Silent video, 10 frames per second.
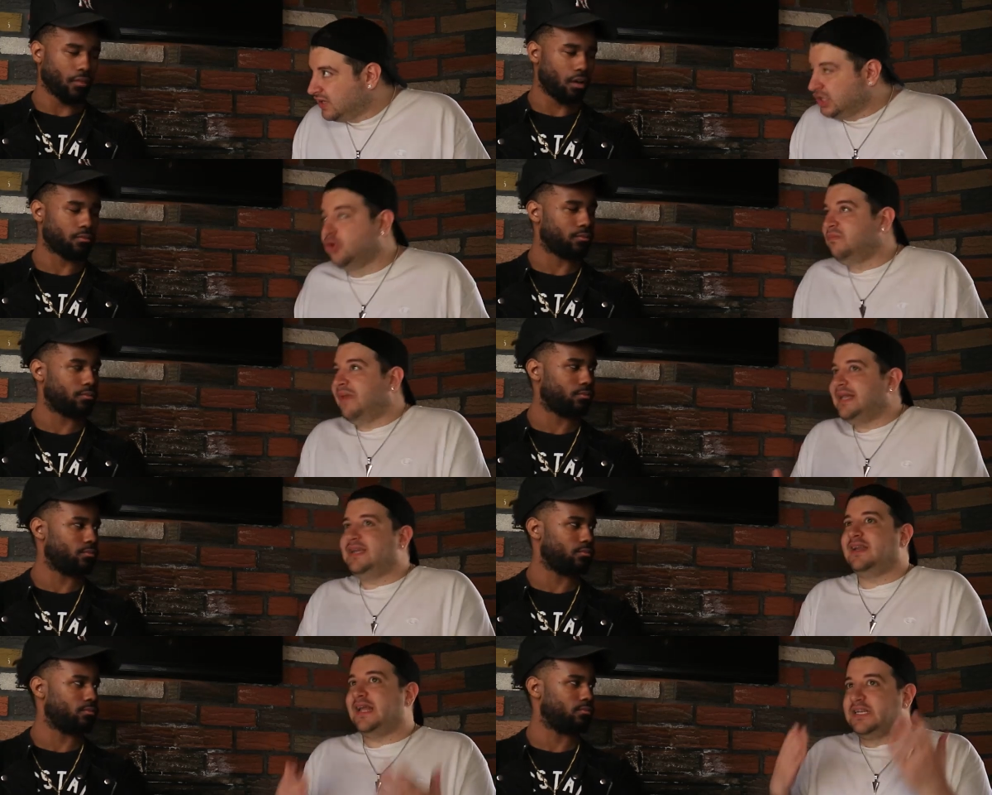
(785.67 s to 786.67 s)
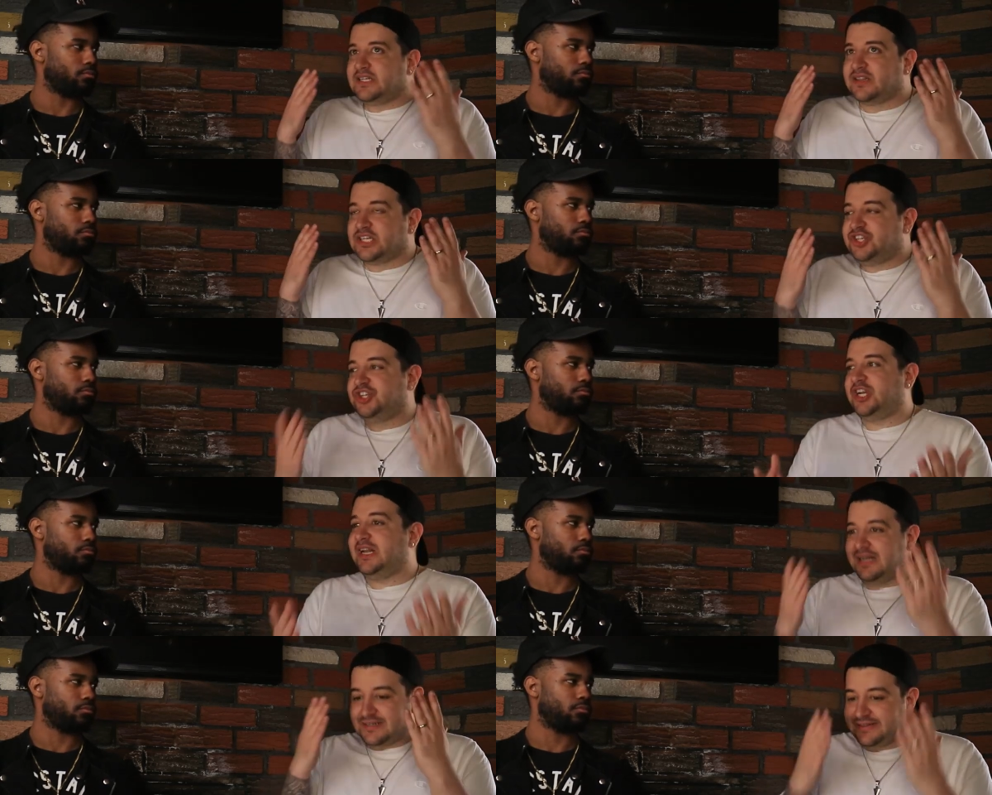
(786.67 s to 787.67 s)
Speaker 1: No. You made an, a
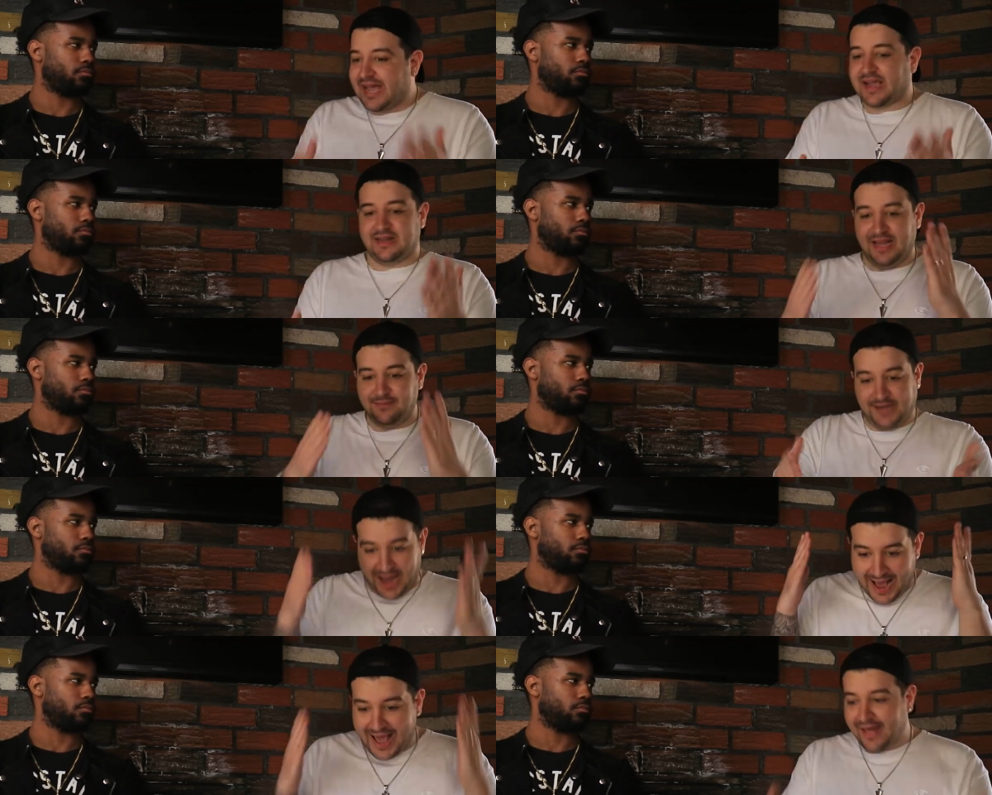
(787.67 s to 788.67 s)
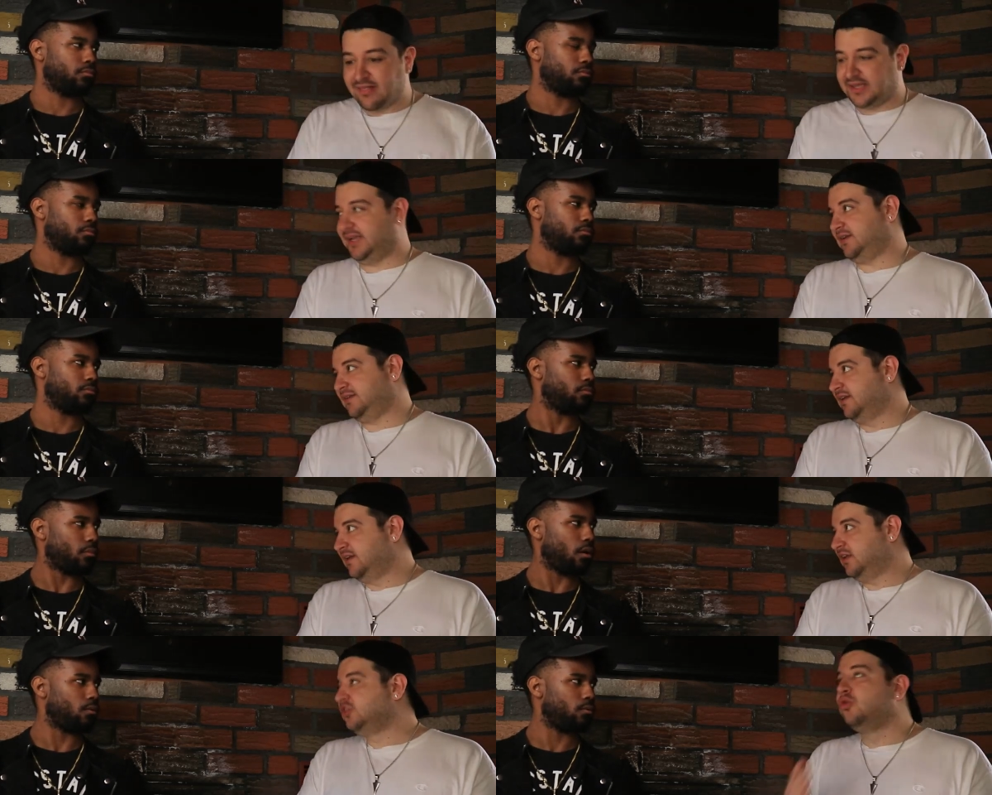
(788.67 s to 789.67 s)
legit deck named Alien.
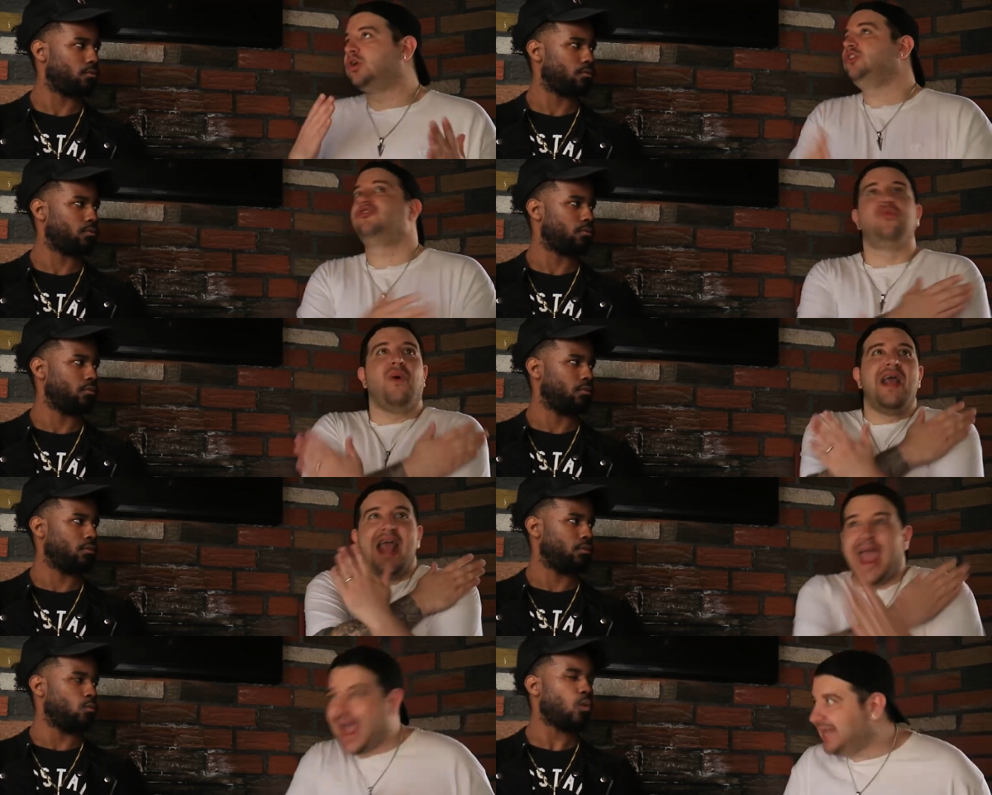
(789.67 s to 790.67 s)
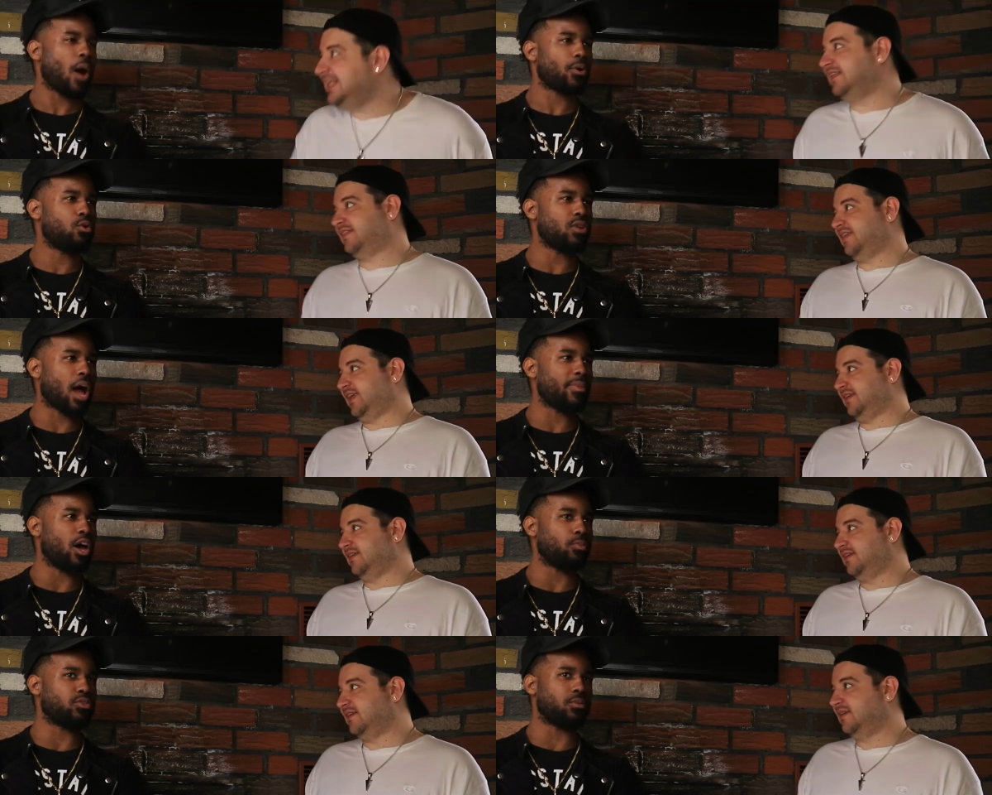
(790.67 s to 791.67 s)
No. You could do
Speaker 2: Anything. Why would
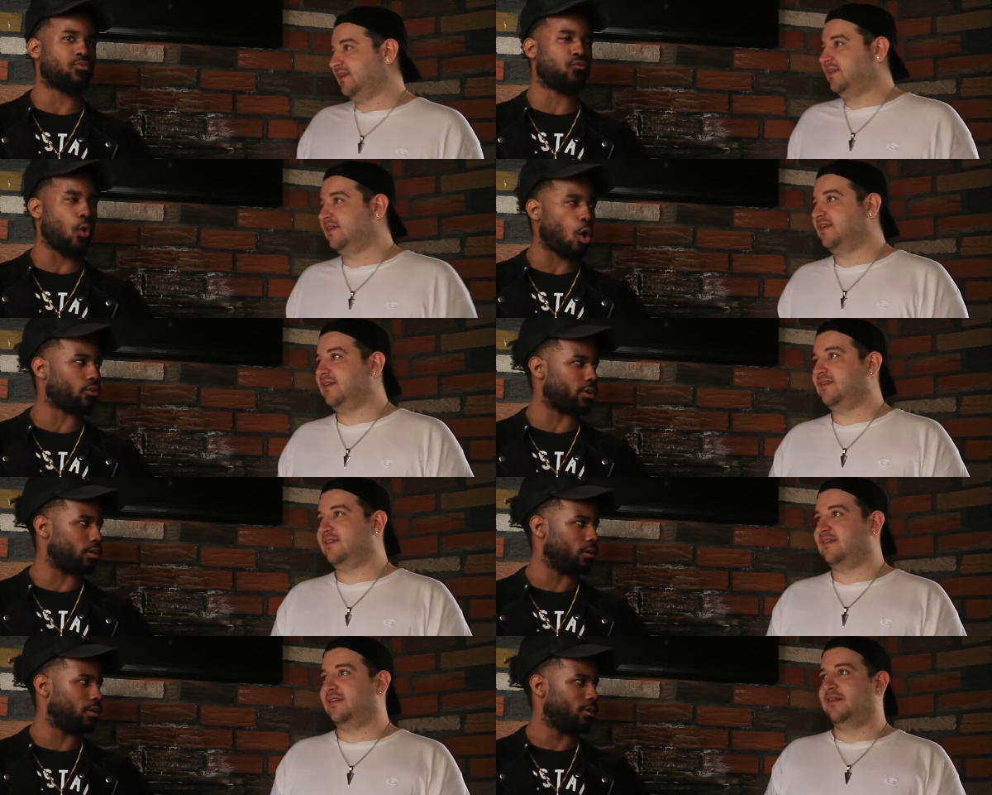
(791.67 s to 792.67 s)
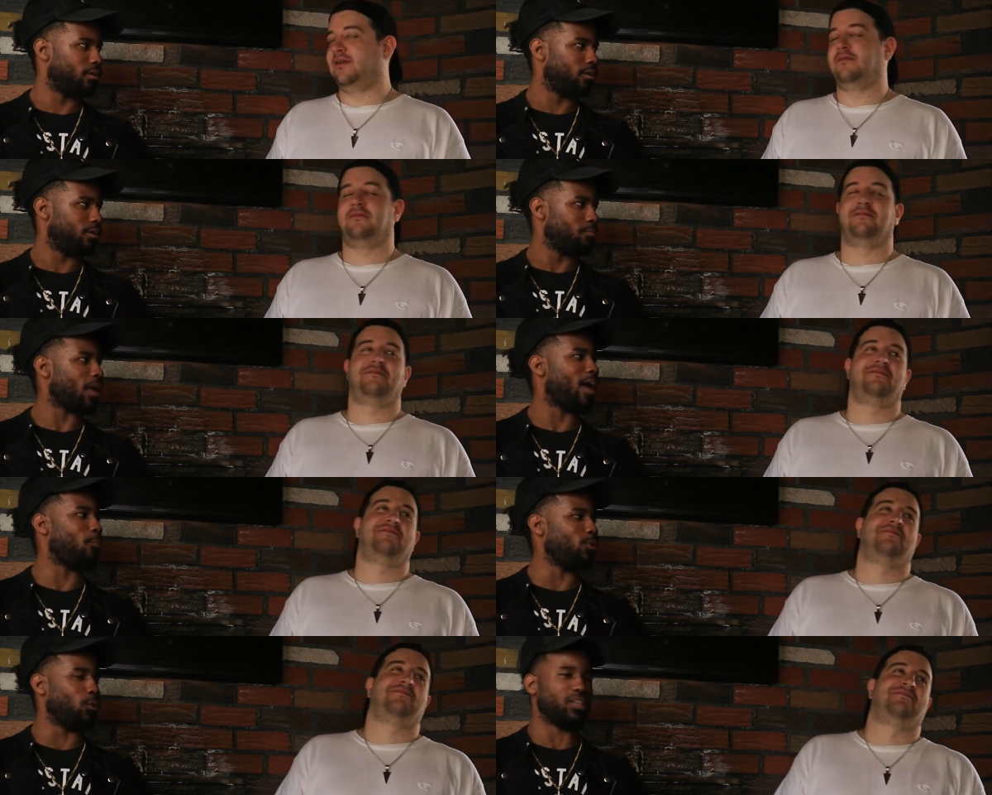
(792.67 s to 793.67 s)
Konami help some foreigner? I'm not
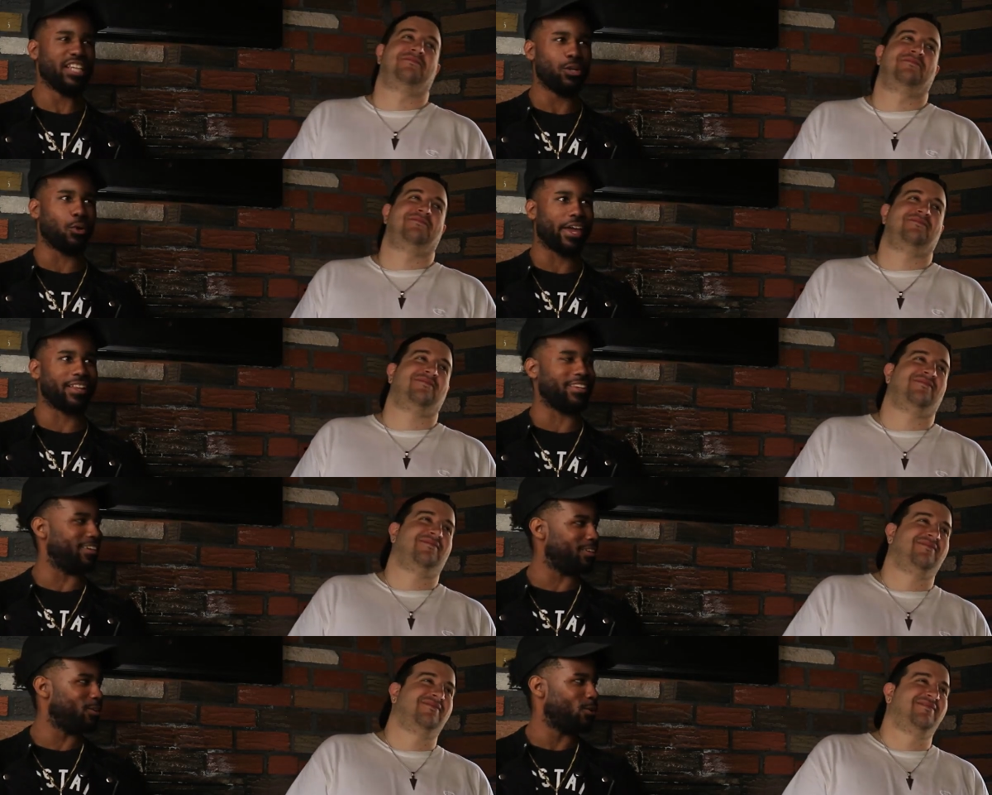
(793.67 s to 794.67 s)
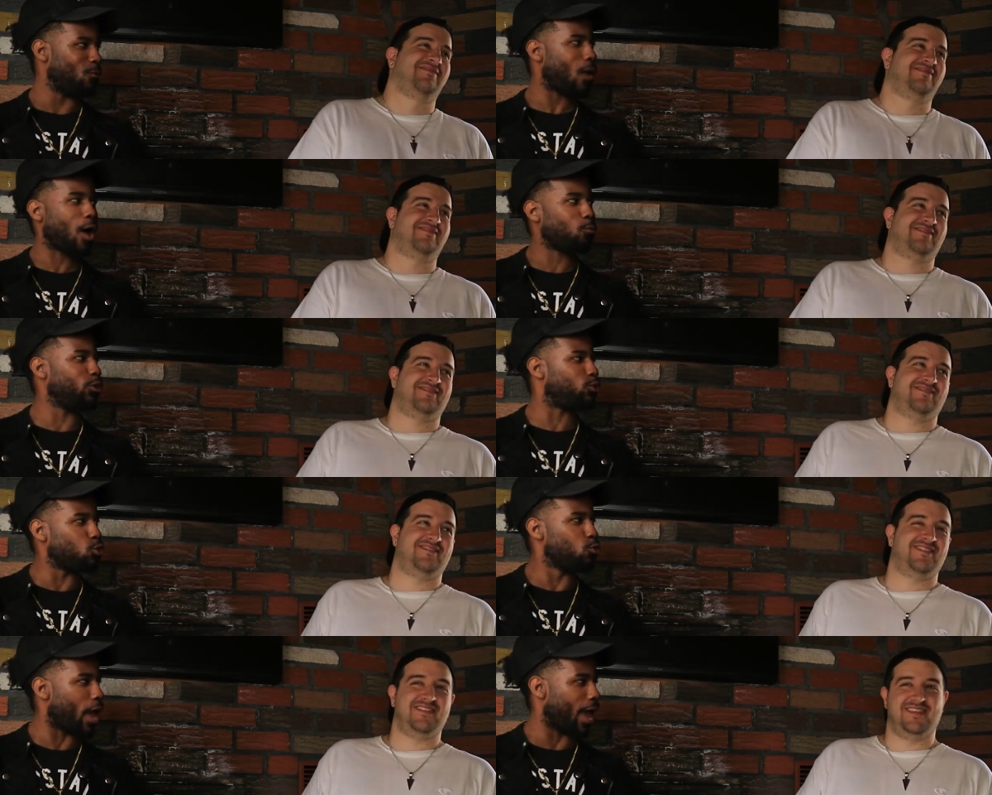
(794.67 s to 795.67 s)
helping no illegal alien. Why would we
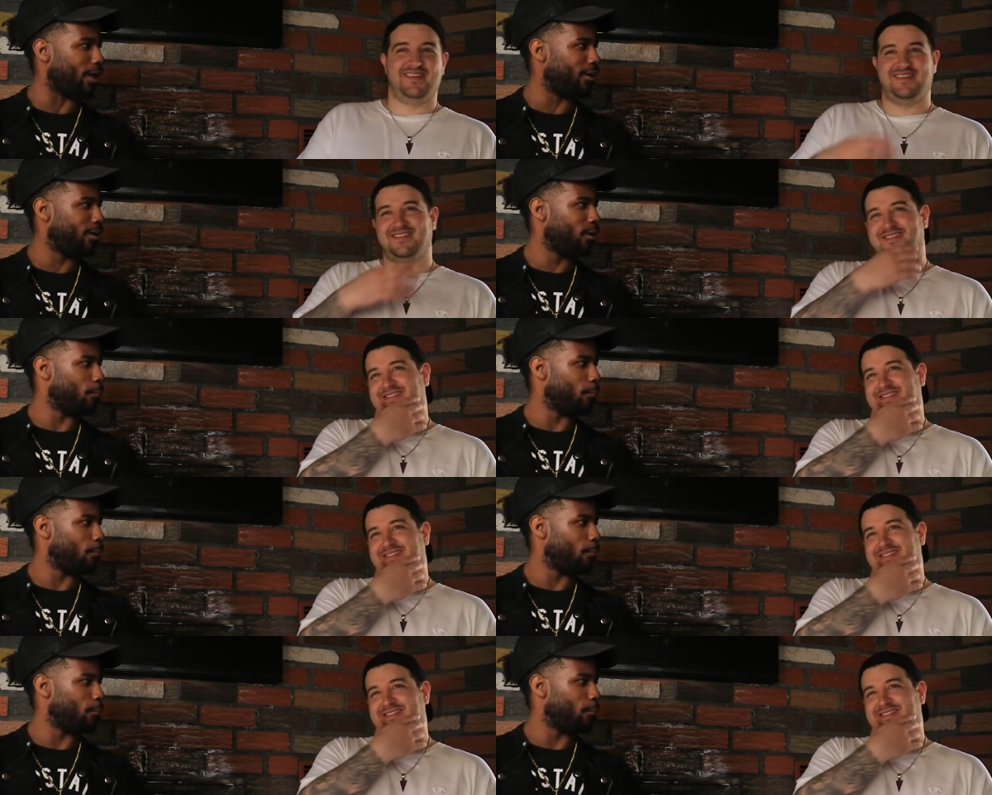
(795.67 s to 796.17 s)
do that?